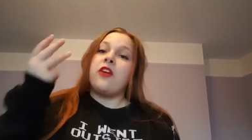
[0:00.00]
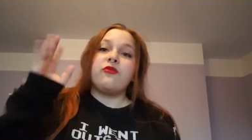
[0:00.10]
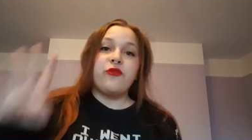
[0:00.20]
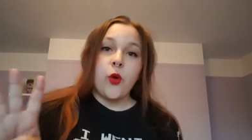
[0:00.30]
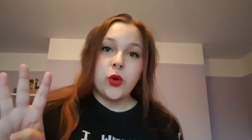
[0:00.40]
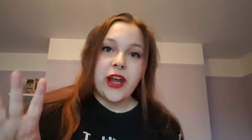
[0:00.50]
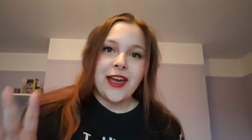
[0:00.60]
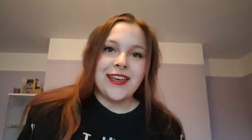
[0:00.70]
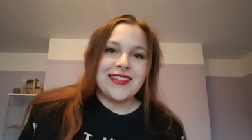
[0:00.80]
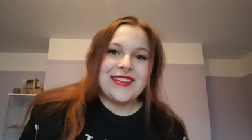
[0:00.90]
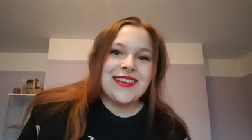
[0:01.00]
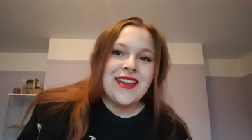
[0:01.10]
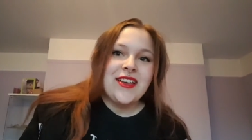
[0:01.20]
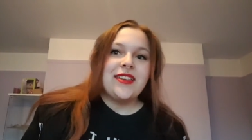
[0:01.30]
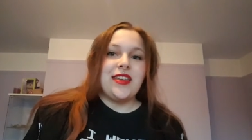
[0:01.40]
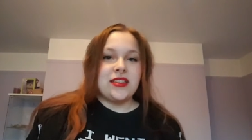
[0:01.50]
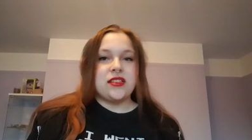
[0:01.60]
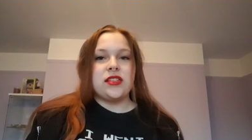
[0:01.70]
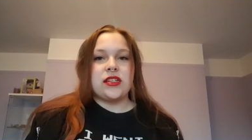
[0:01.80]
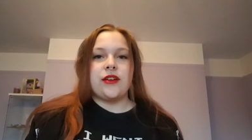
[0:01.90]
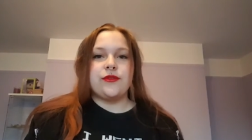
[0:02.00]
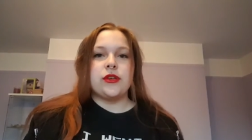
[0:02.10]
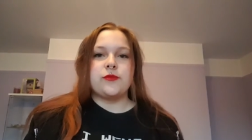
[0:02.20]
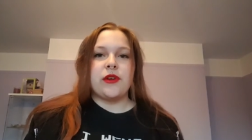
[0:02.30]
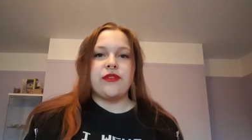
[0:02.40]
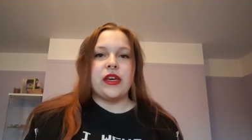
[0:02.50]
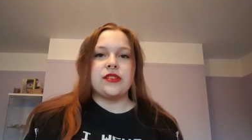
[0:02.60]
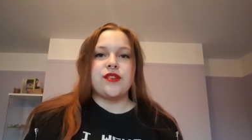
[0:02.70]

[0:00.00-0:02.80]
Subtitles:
4 days, yes, I did have to use my fingers,